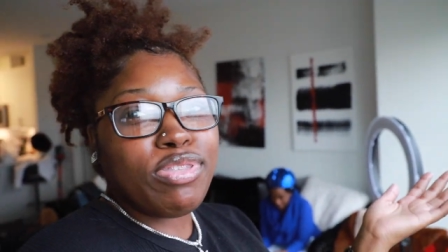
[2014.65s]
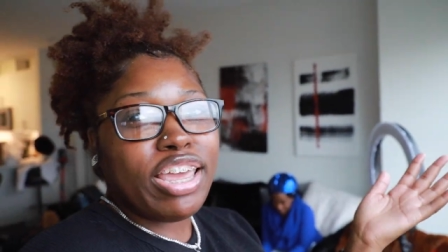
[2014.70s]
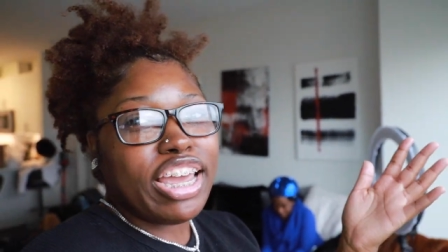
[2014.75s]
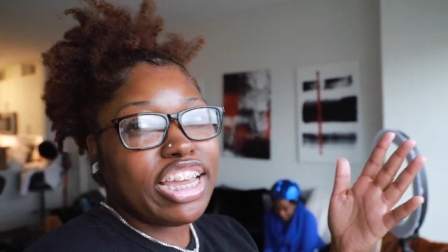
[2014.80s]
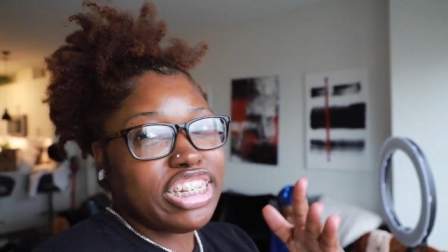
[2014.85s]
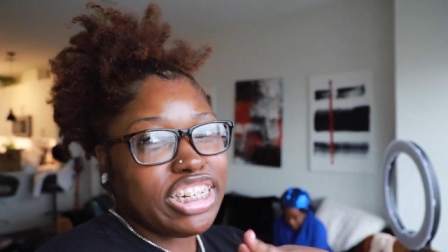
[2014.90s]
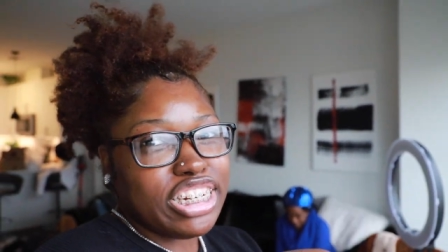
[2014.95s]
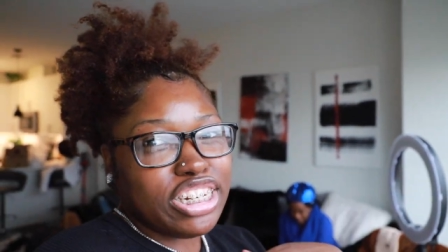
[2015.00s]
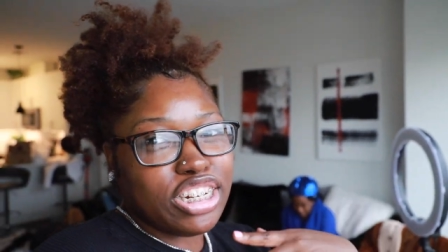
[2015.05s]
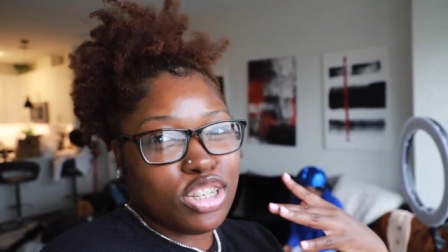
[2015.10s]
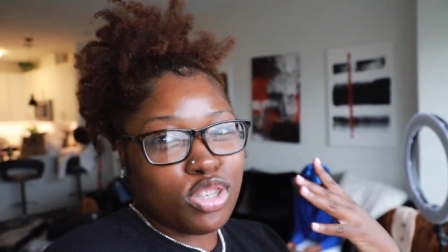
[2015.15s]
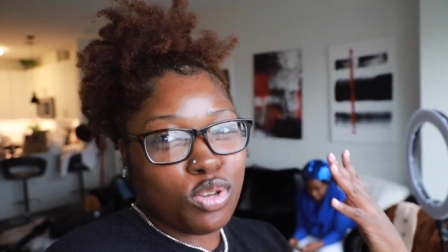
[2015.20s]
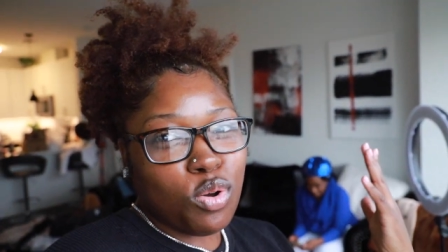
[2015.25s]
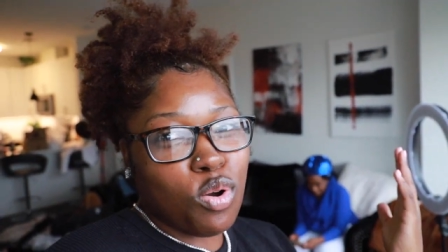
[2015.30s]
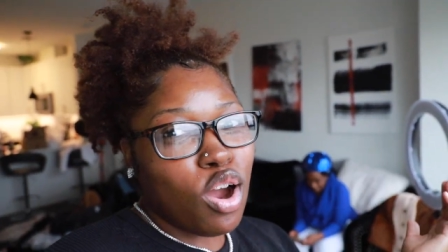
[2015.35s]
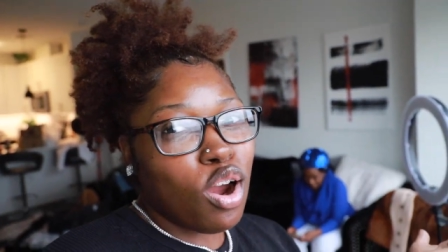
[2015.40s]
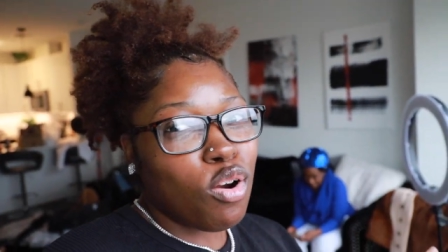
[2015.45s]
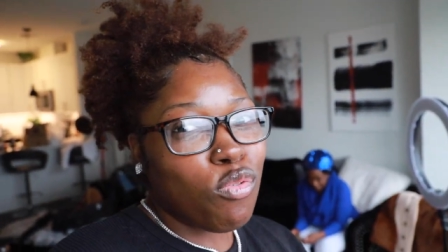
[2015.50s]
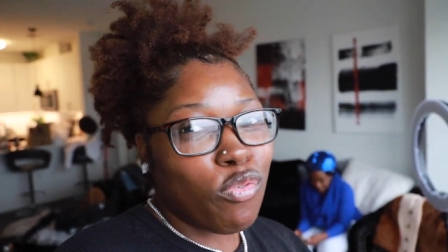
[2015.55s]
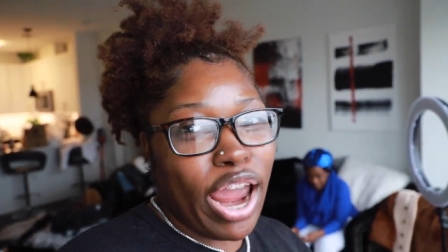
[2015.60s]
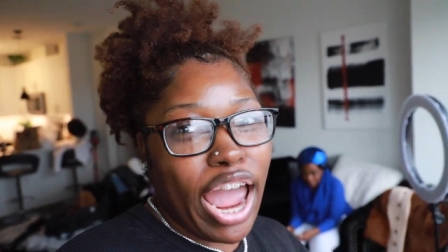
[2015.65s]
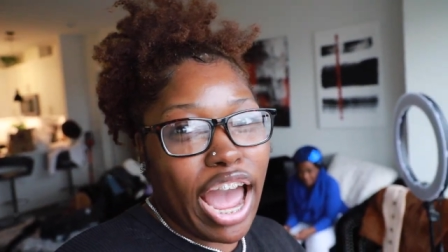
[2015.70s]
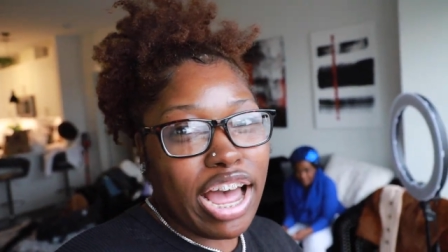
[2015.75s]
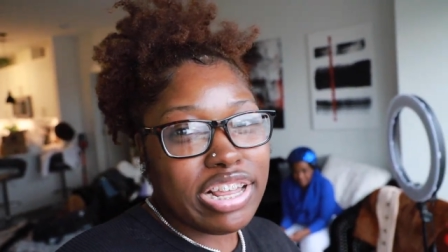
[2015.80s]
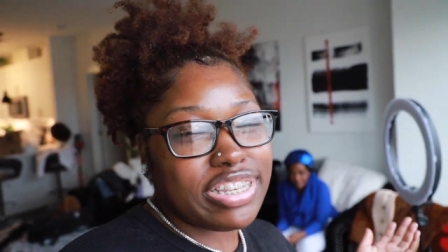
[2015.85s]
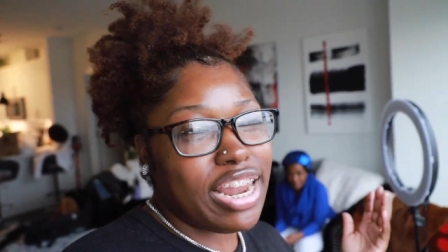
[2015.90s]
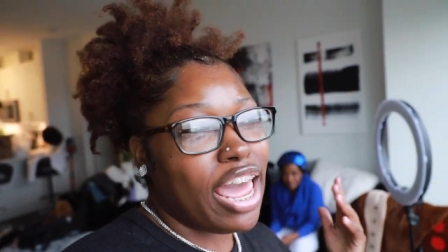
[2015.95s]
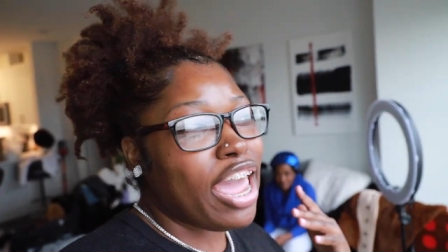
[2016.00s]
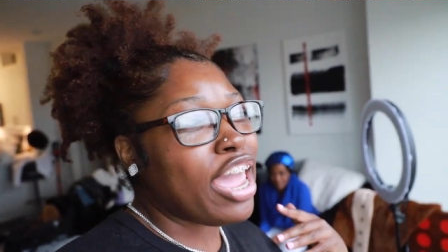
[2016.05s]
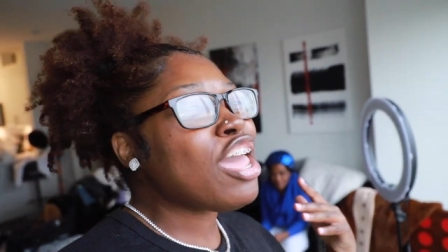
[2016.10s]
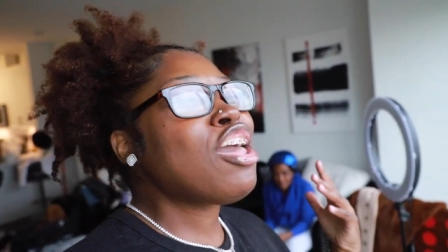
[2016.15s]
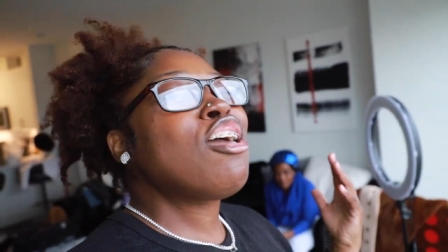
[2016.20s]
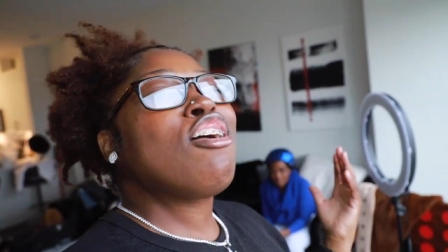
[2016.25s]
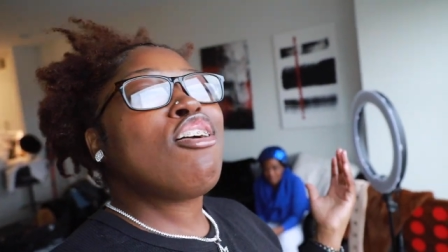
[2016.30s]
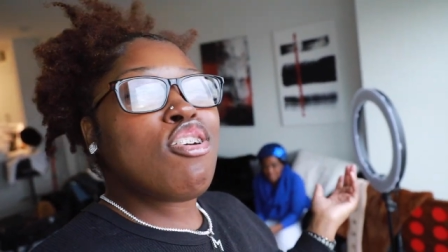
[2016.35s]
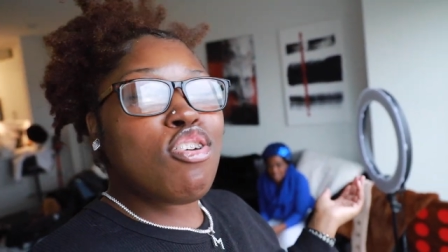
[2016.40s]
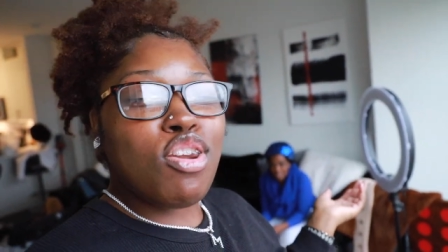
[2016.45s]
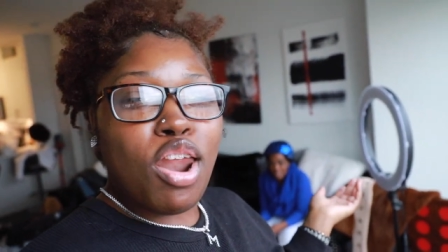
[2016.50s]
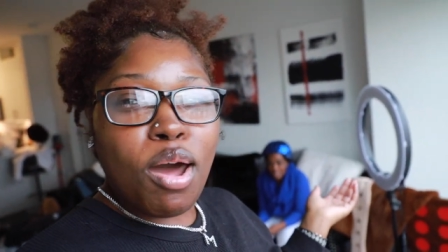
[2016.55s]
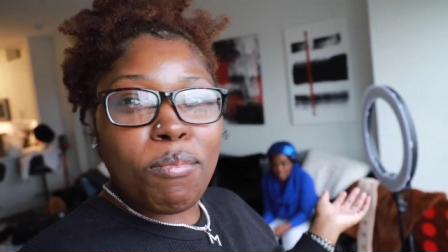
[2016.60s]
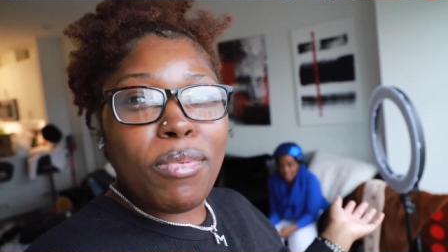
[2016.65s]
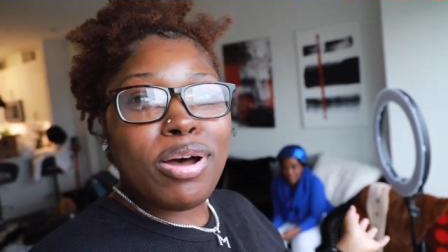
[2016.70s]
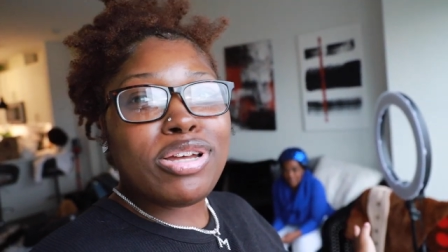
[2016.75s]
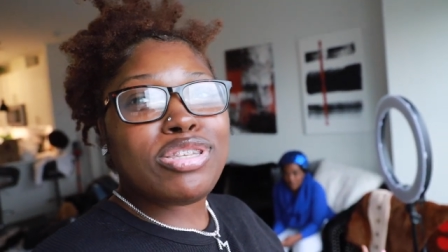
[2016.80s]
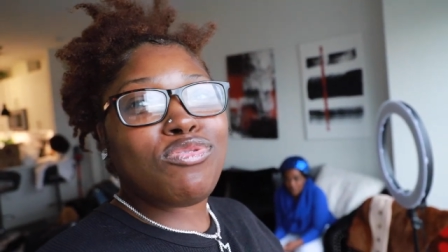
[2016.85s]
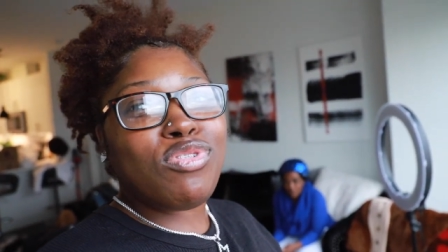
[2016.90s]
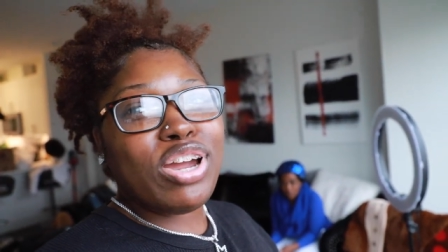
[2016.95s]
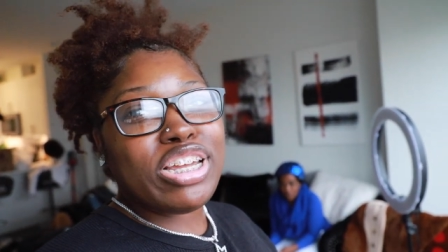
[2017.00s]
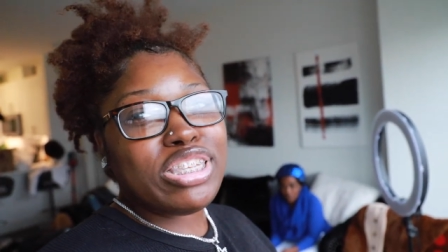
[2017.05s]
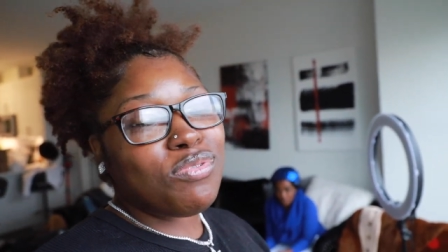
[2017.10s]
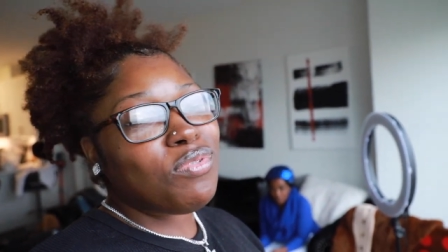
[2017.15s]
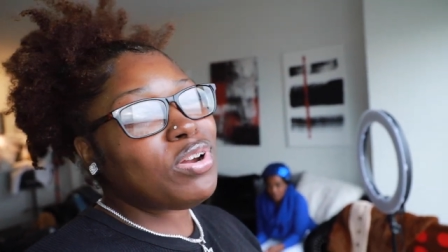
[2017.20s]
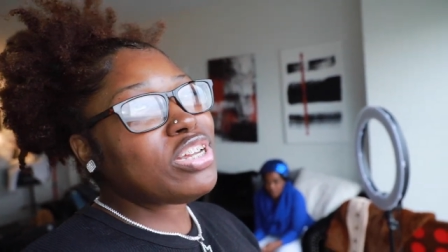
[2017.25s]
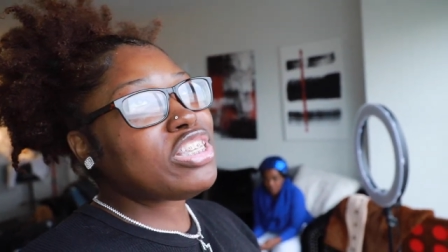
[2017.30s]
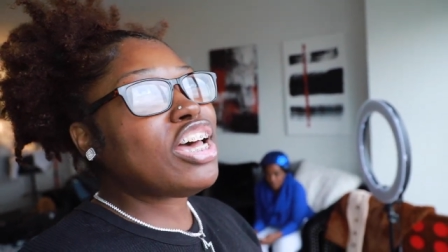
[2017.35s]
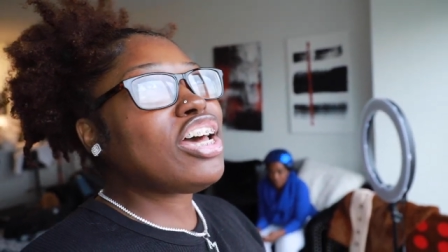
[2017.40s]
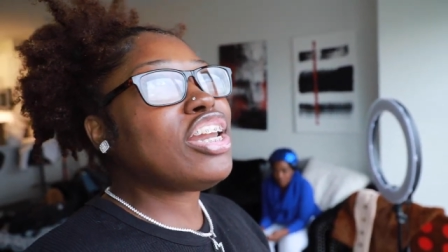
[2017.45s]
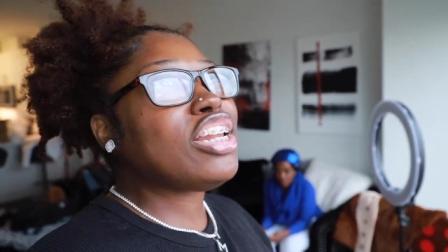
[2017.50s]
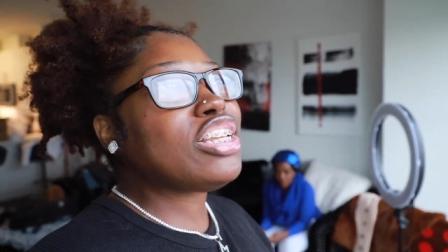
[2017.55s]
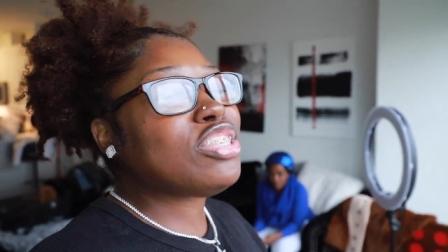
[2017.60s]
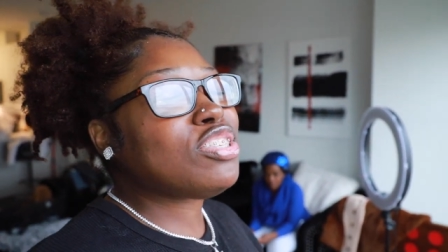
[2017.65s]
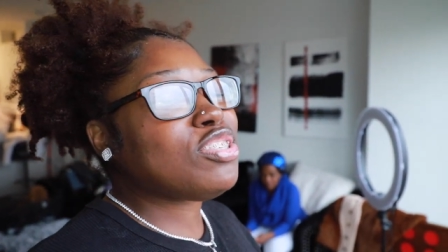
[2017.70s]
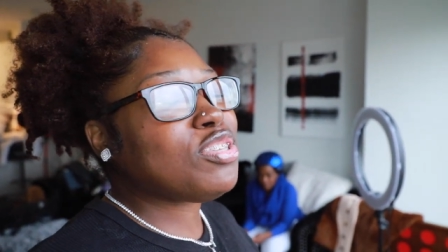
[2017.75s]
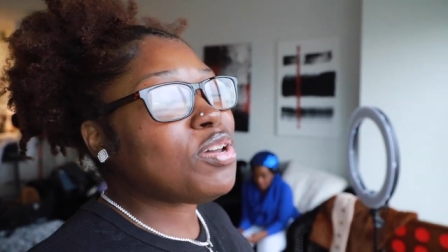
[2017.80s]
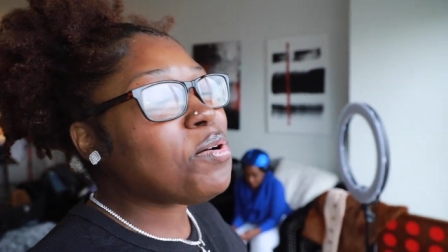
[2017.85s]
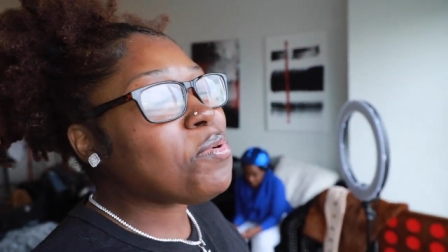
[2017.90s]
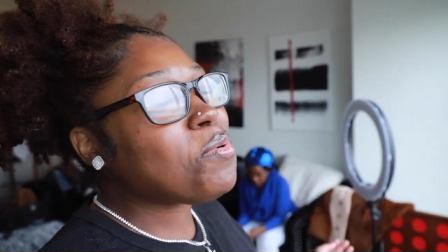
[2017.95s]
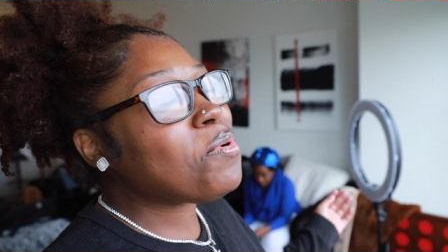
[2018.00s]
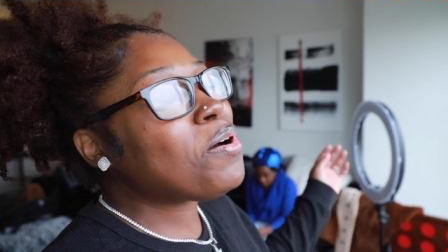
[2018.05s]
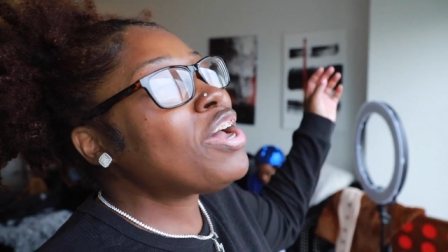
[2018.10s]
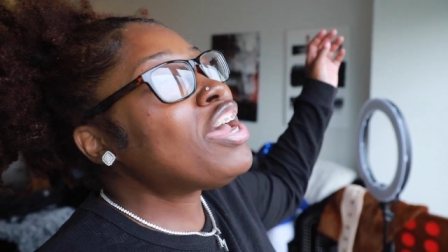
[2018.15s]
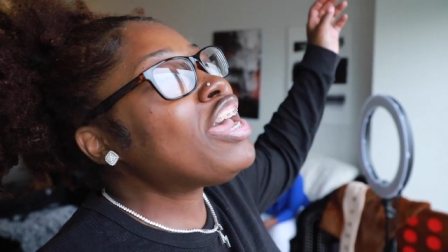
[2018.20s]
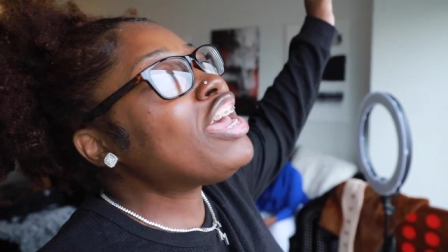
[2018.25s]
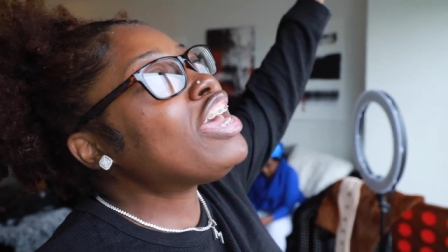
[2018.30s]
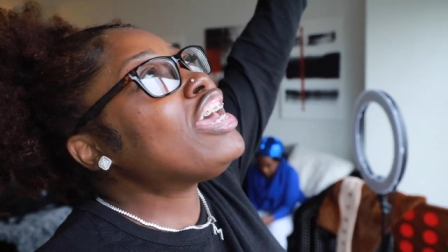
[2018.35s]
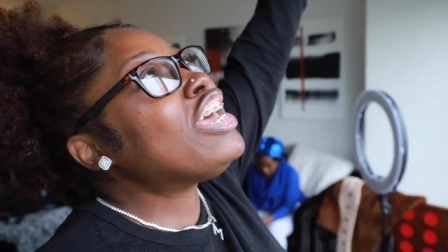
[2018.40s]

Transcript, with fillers: I'm thinking she just doing her rounds, like, you know, most restaurants on us do.